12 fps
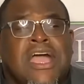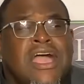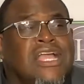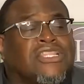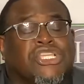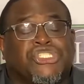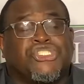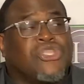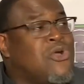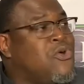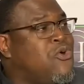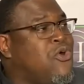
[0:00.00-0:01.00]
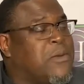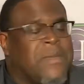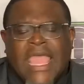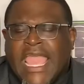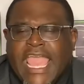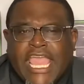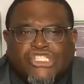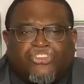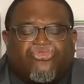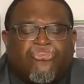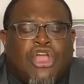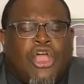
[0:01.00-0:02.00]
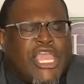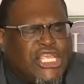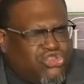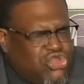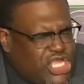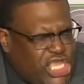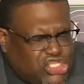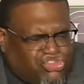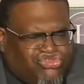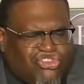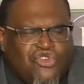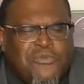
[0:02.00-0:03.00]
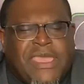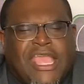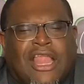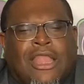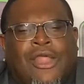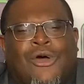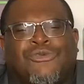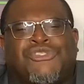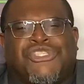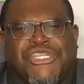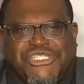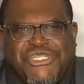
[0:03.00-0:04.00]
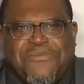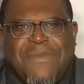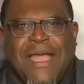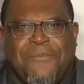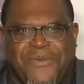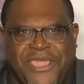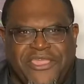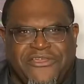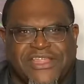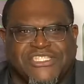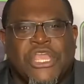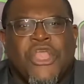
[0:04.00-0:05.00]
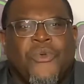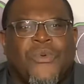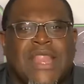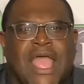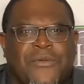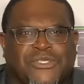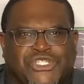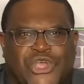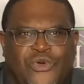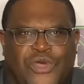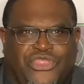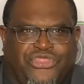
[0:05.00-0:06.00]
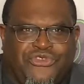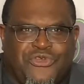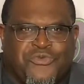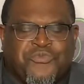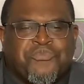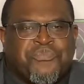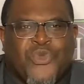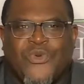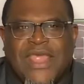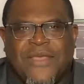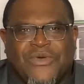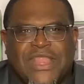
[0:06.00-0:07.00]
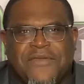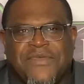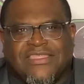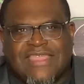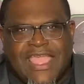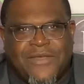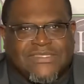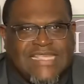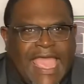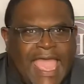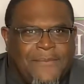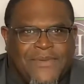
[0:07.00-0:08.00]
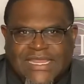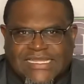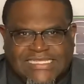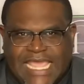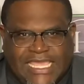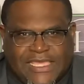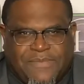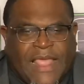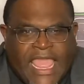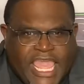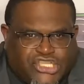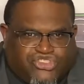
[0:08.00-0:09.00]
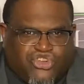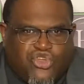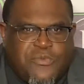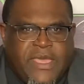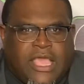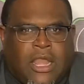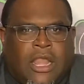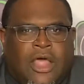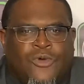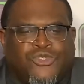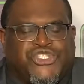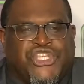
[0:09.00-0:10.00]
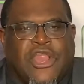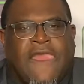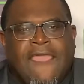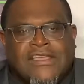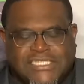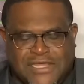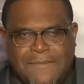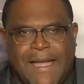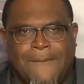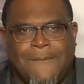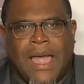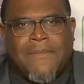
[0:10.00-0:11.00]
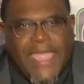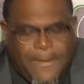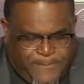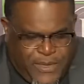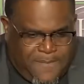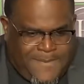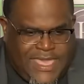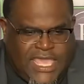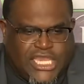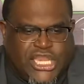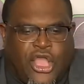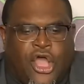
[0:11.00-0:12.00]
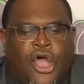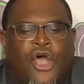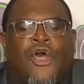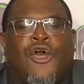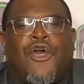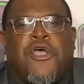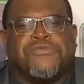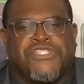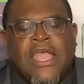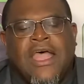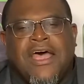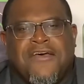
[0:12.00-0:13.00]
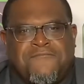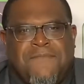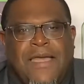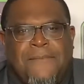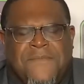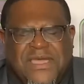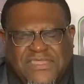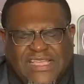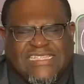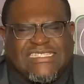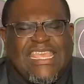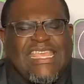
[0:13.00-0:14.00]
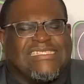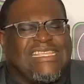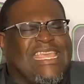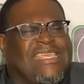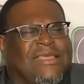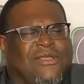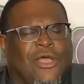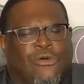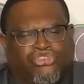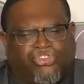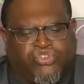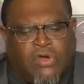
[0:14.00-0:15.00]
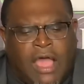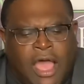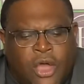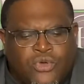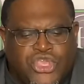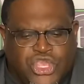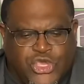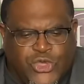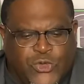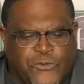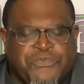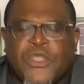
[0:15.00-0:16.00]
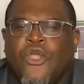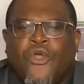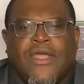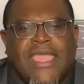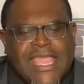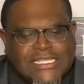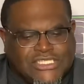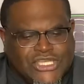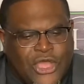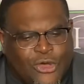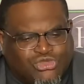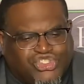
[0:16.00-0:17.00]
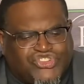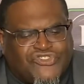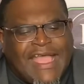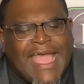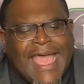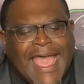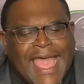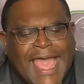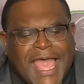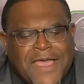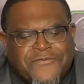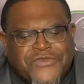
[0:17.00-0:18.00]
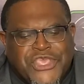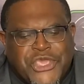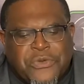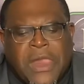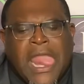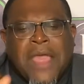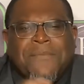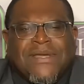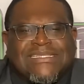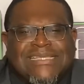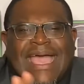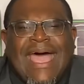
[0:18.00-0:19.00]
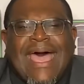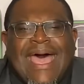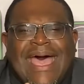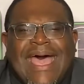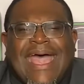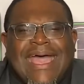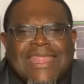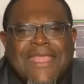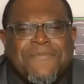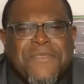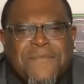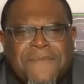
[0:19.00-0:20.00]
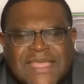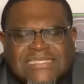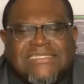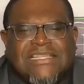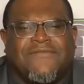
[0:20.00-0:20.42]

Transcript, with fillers: the storm it draw it look it drew me closer to my parents when i was going through when I, when everything was happening taking it drew me closer to my mama it put me in the arms of my mother cuz it's either going to draw you or it's going to drive you but god in the midst of